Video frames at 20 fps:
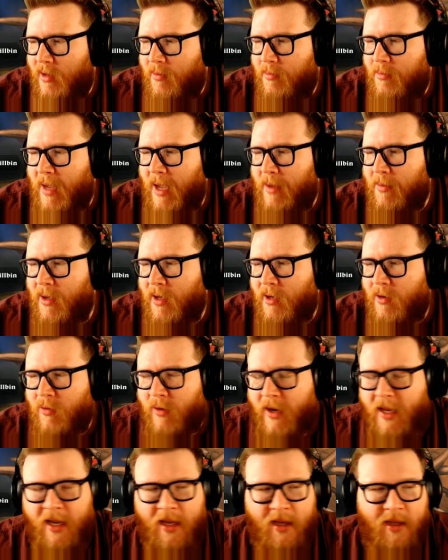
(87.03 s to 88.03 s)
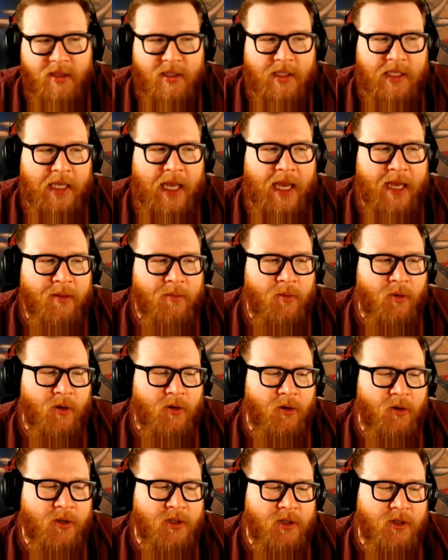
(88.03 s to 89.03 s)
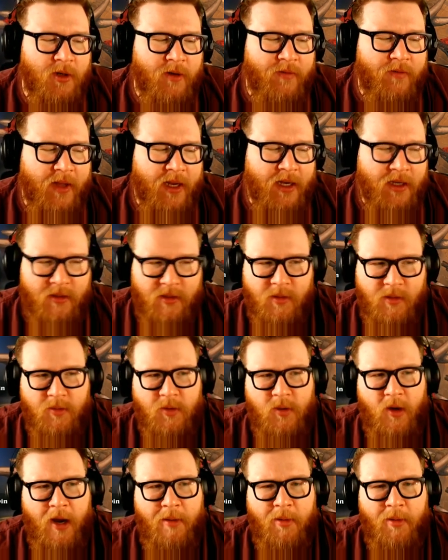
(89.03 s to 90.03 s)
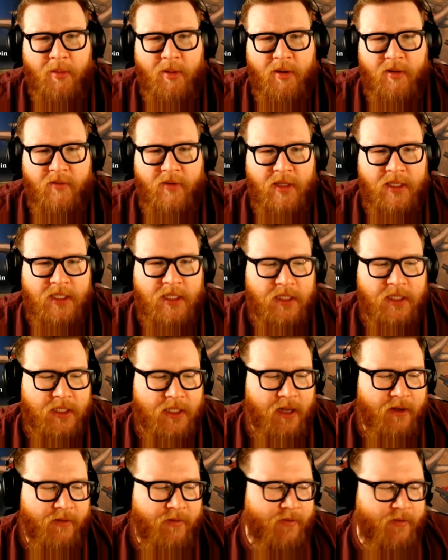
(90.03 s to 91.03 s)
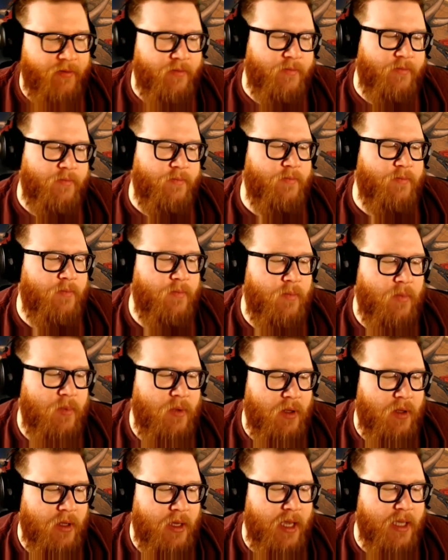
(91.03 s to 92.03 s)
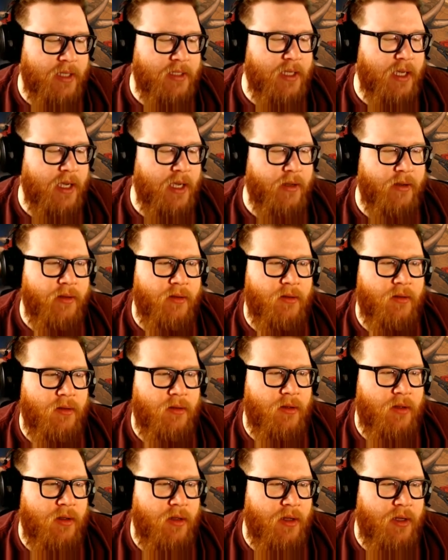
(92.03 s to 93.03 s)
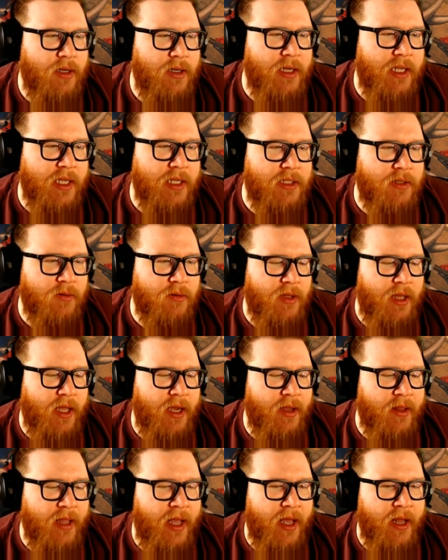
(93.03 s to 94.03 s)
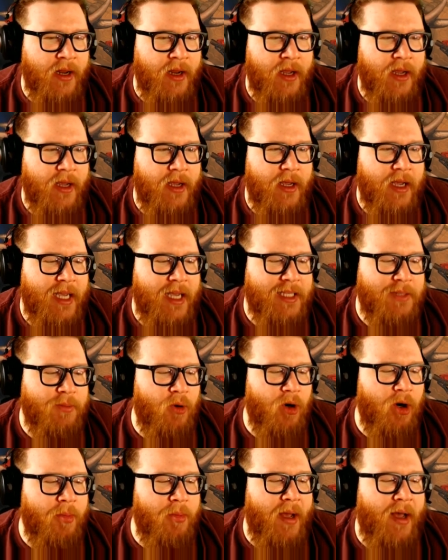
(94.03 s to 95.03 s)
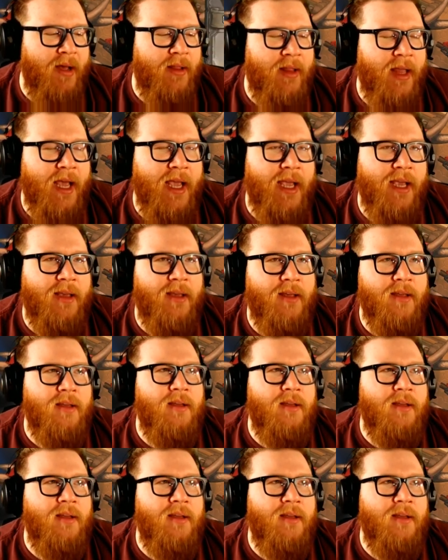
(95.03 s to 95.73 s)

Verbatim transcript: Maybe creating a slight more culture of like subscriber benefits and stuff, in case I need to rely on that. It's more about like,